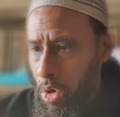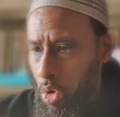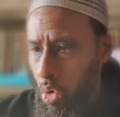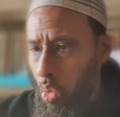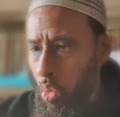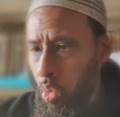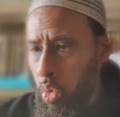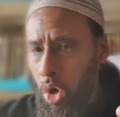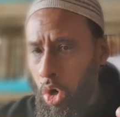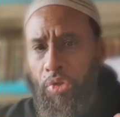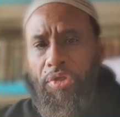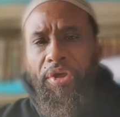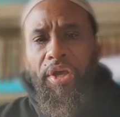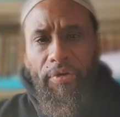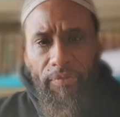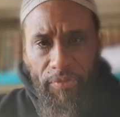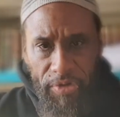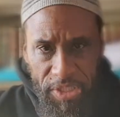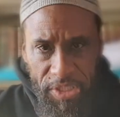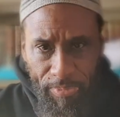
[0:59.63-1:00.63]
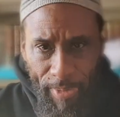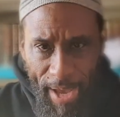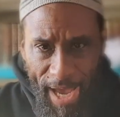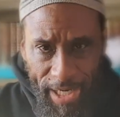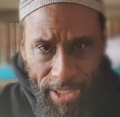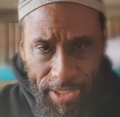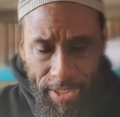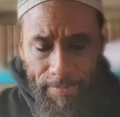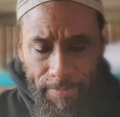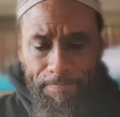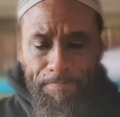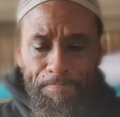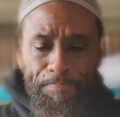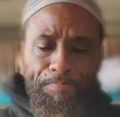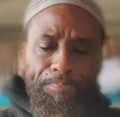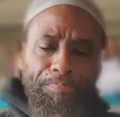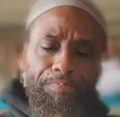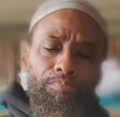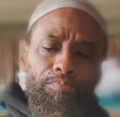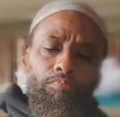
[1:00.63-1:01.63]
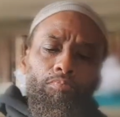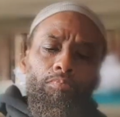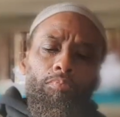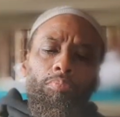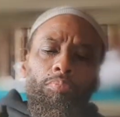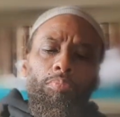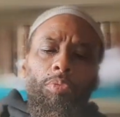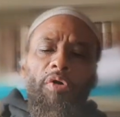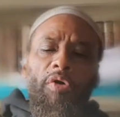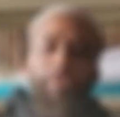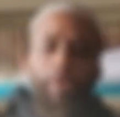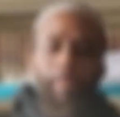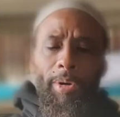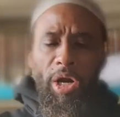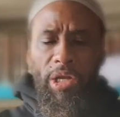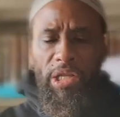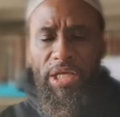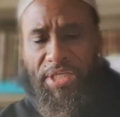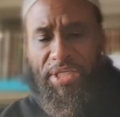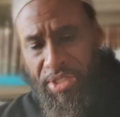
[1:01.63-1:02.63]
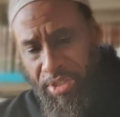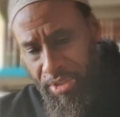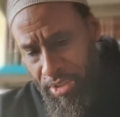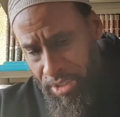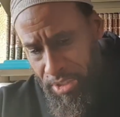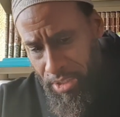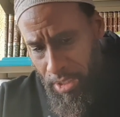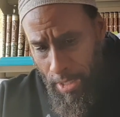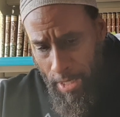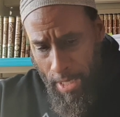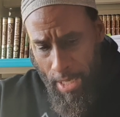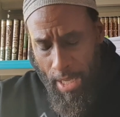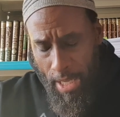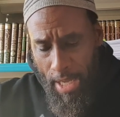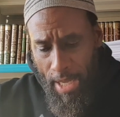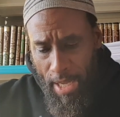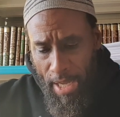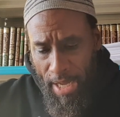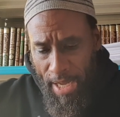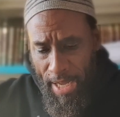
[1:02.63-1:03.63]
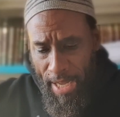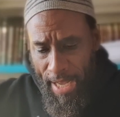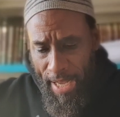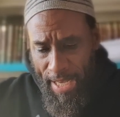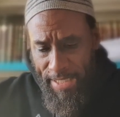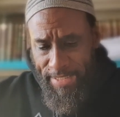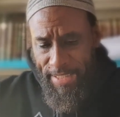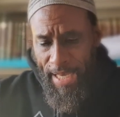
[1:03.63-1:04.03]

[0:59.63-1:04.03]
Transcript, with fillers: worthy of respect from our listeners, has